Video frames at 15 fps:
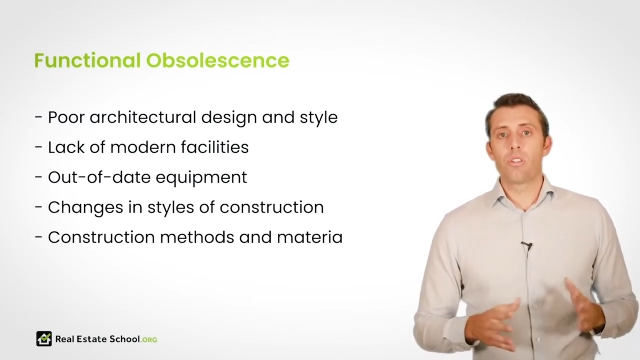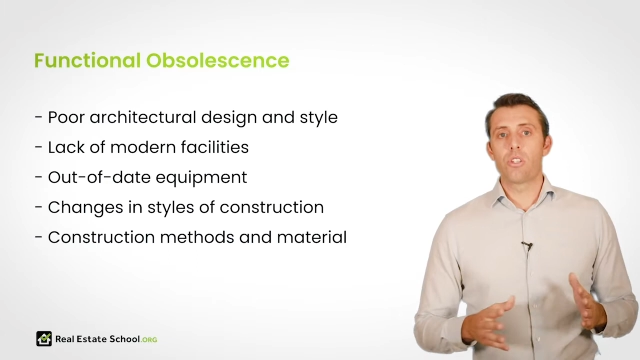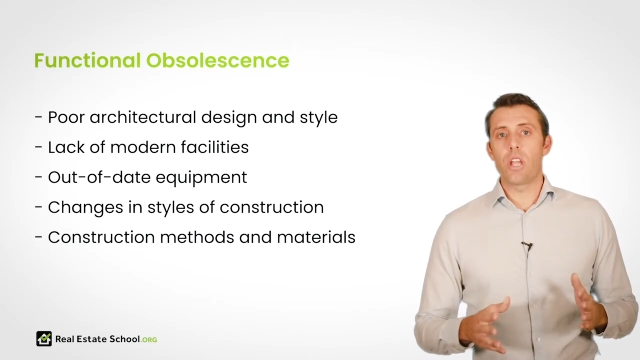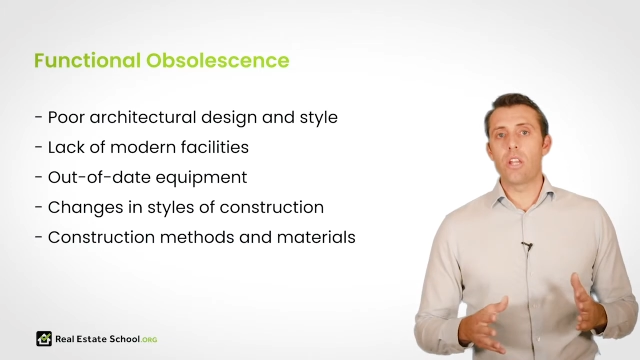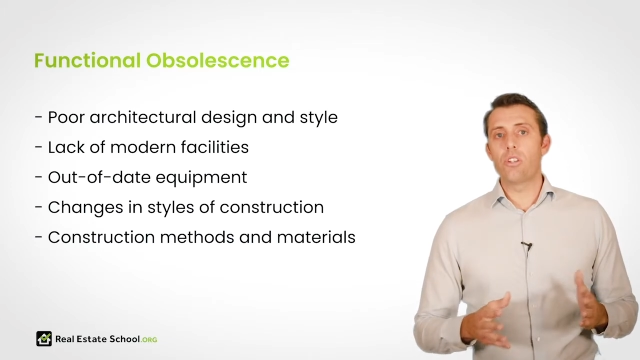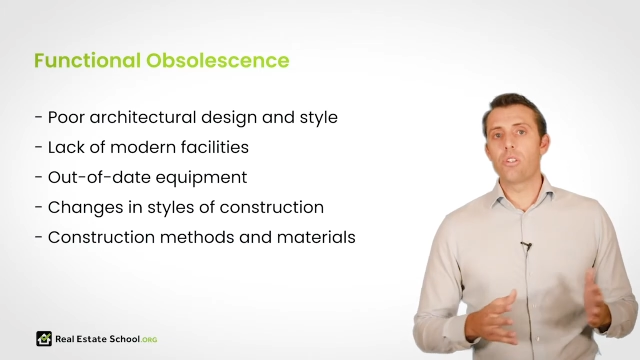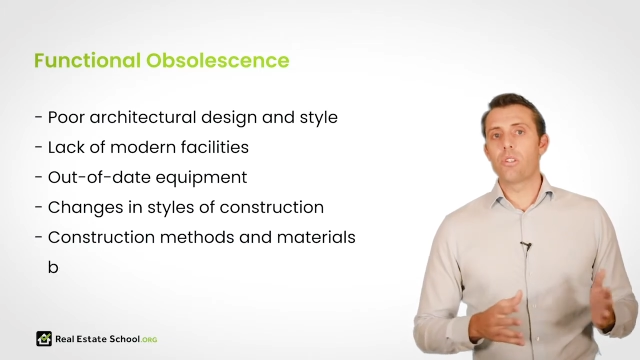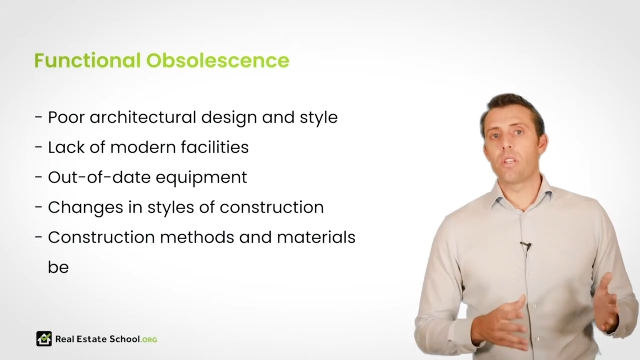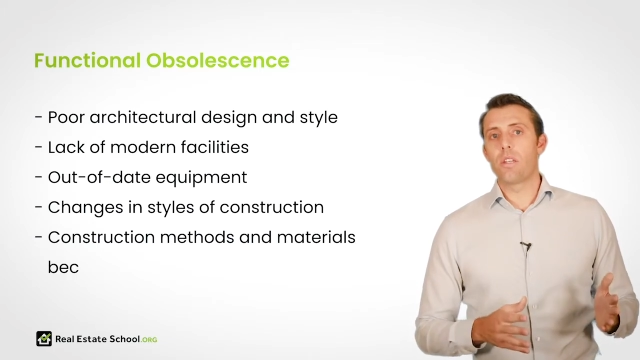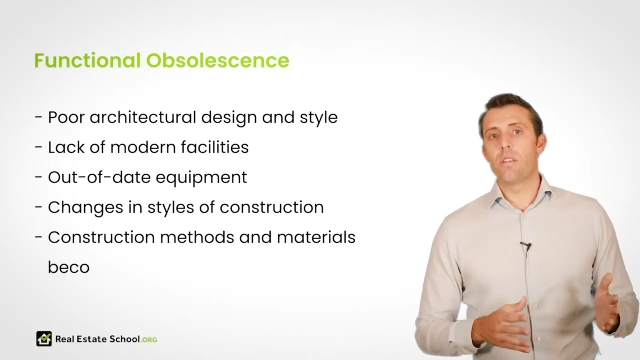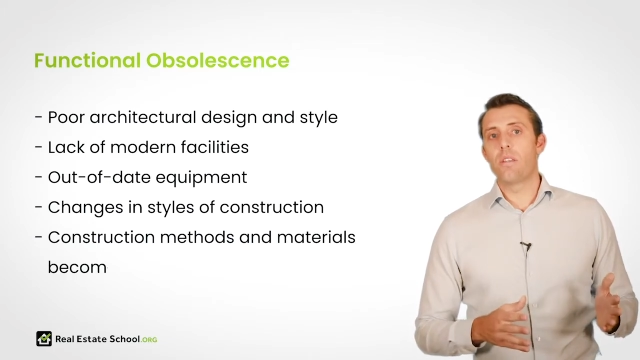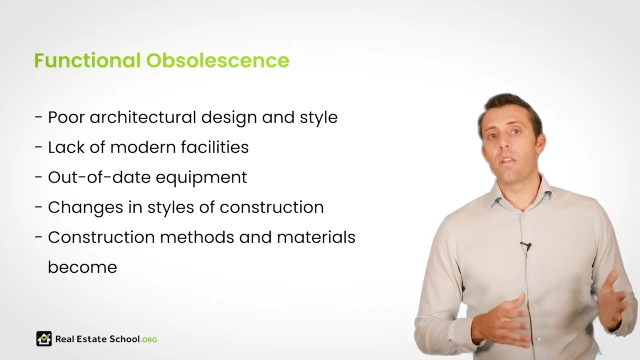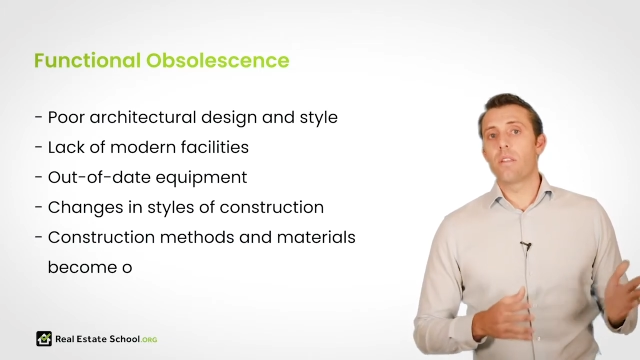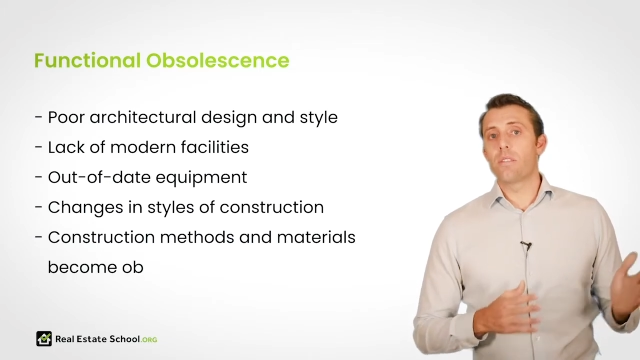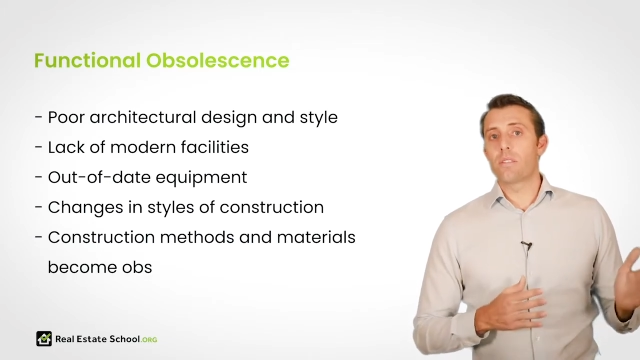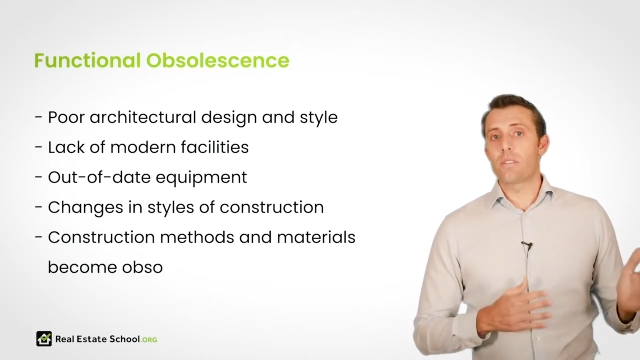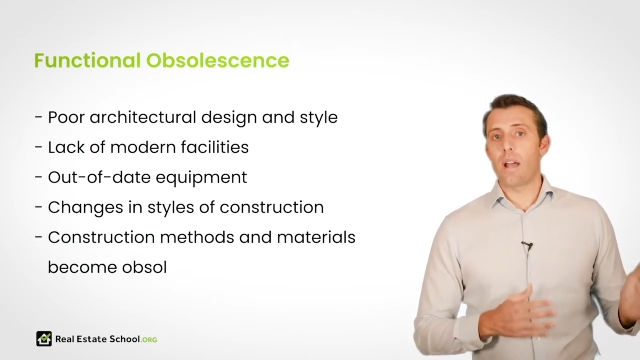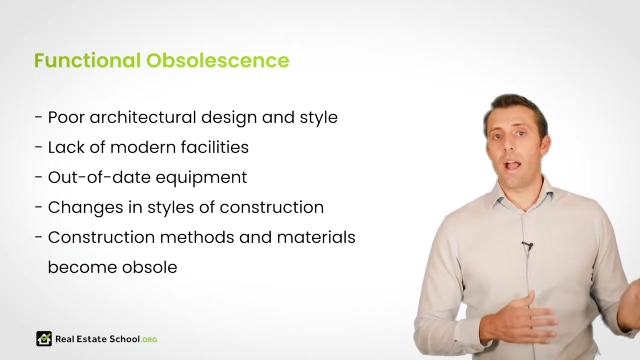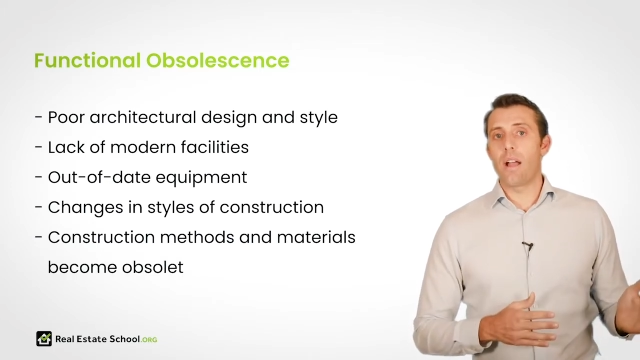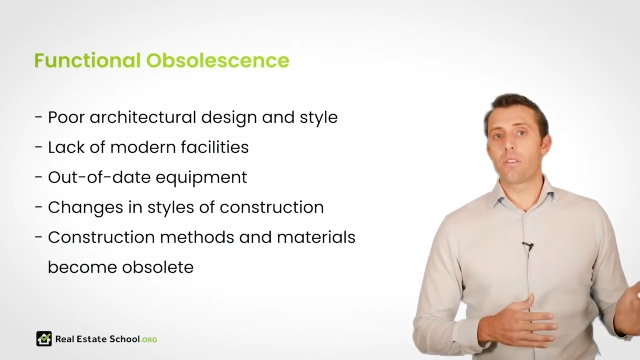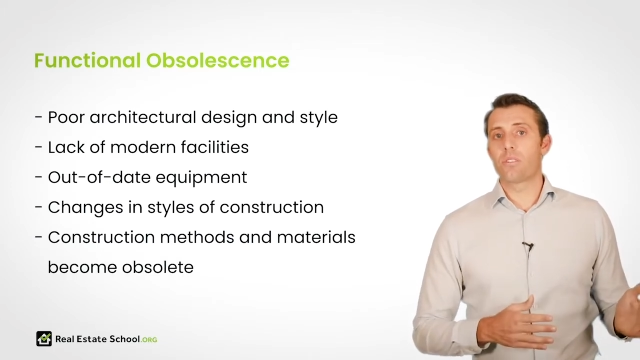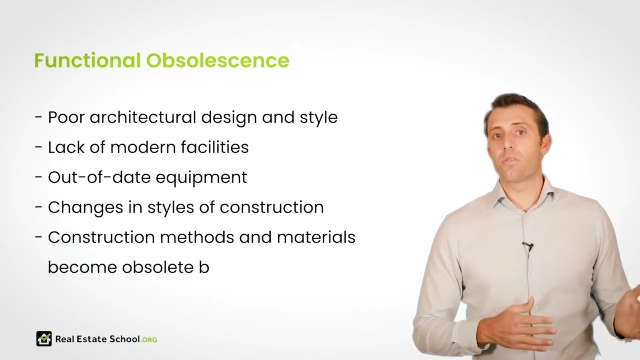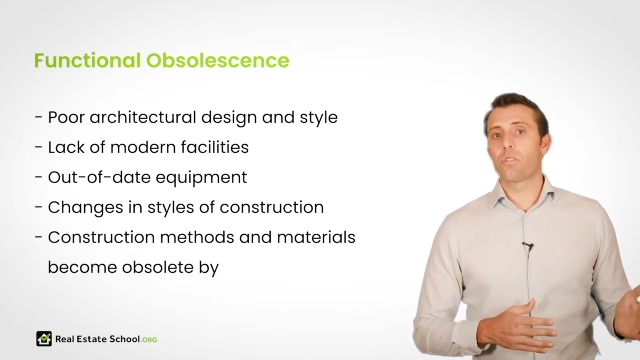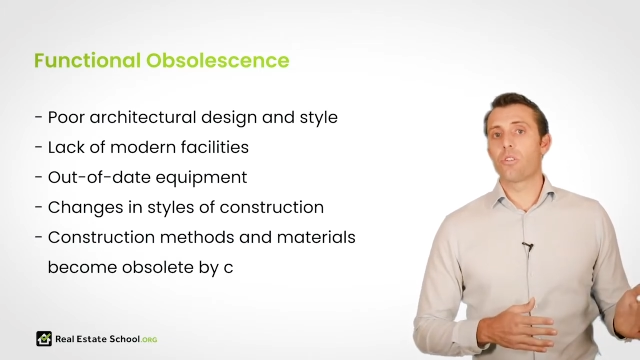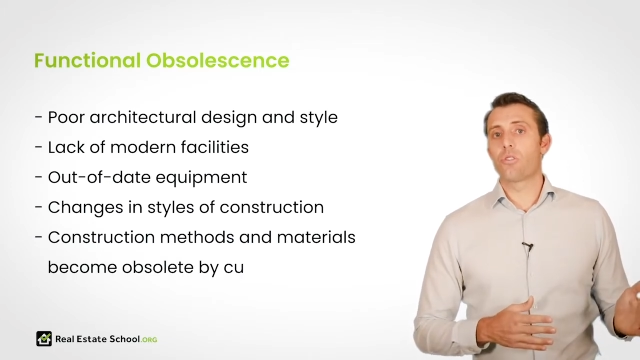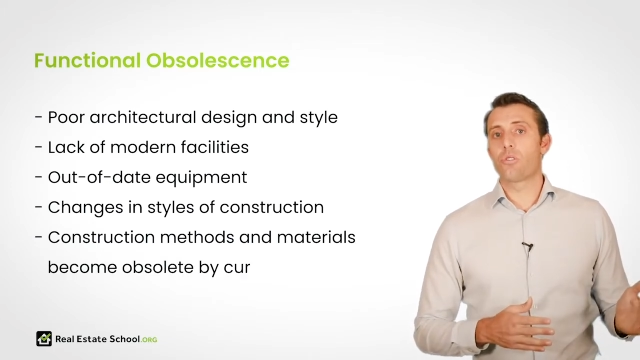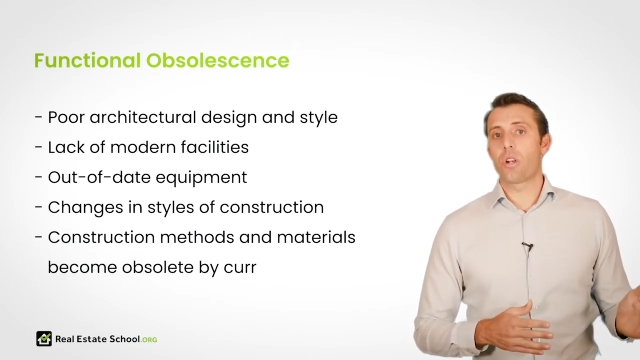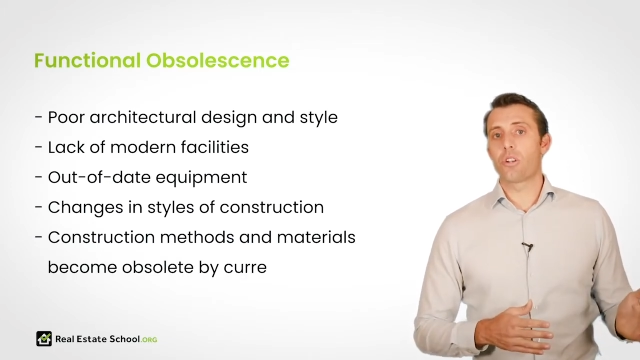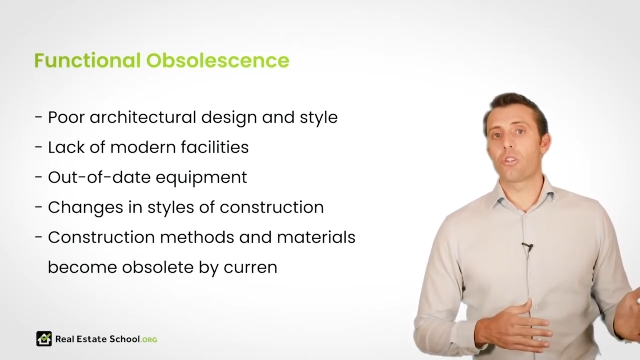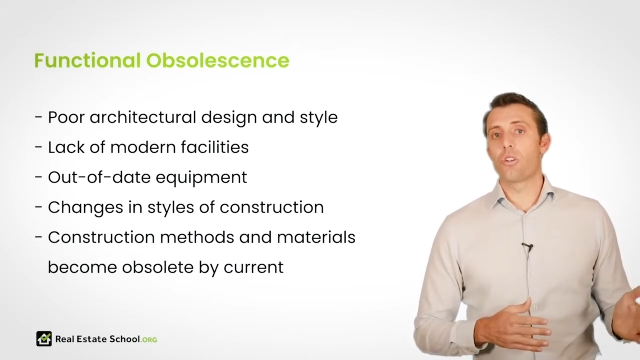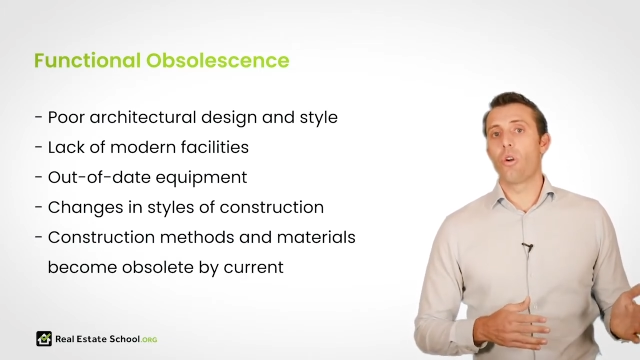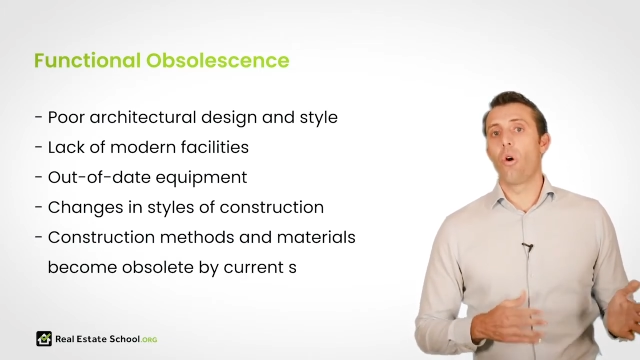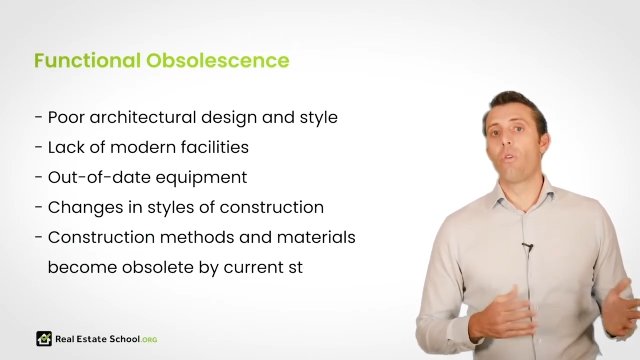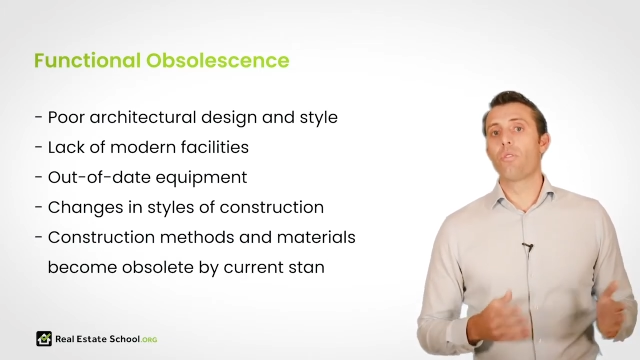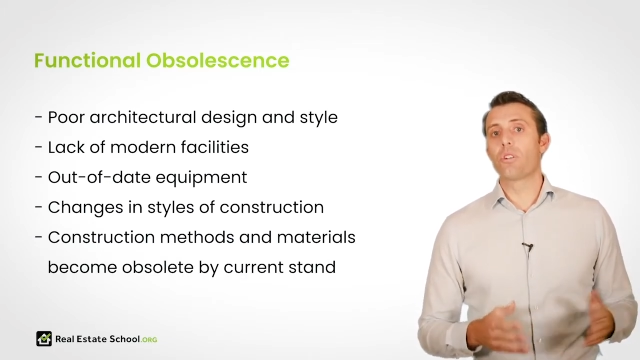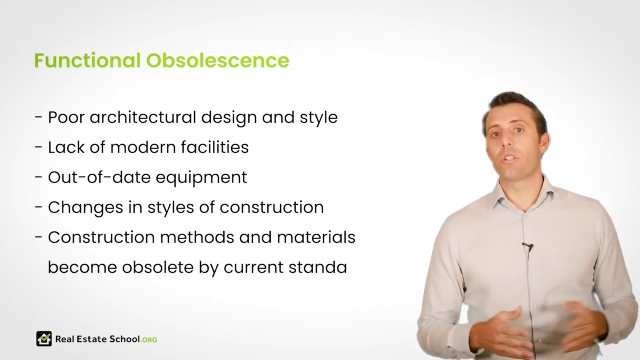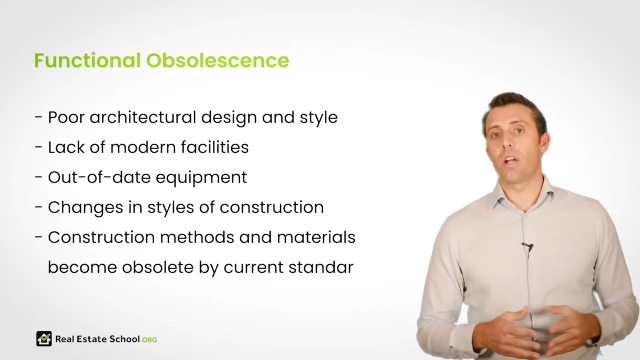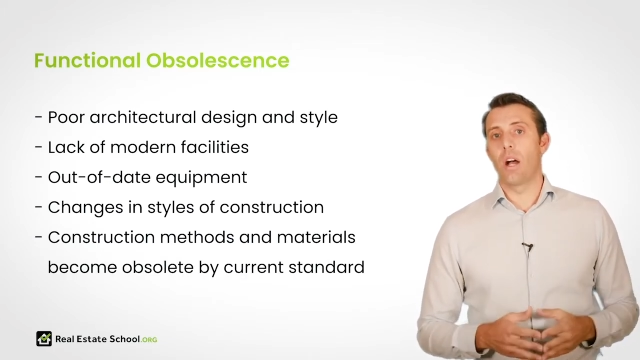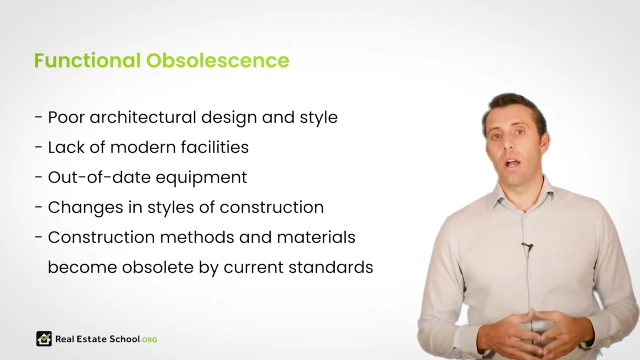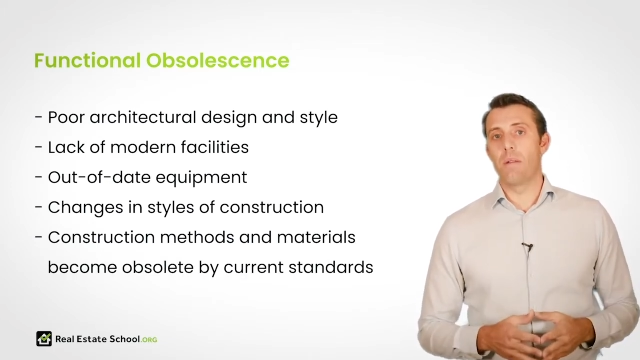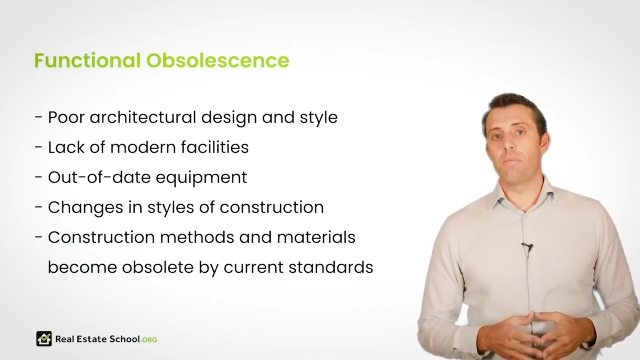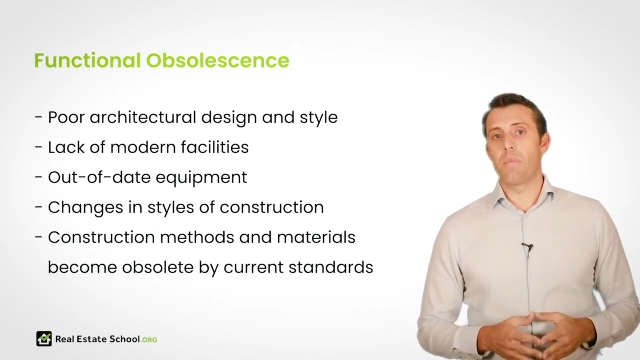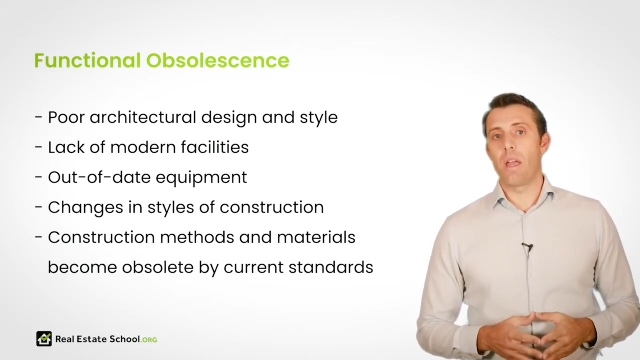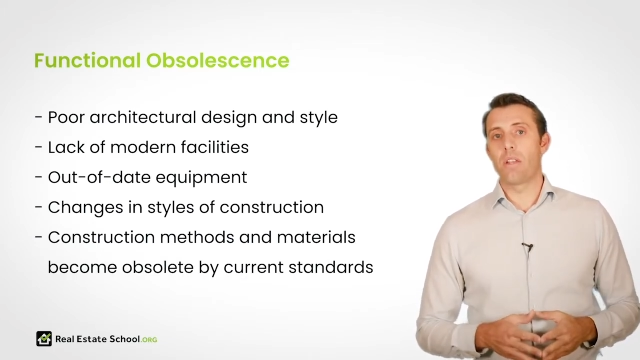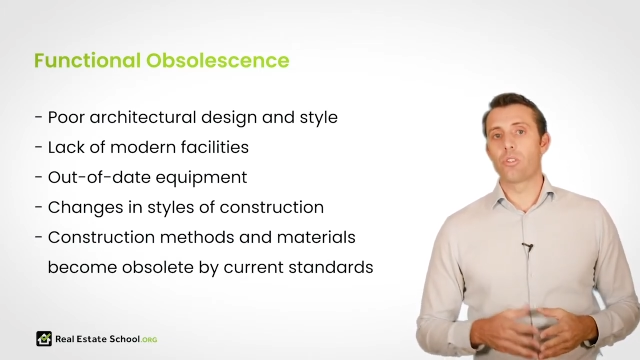changes in styles of construction over time,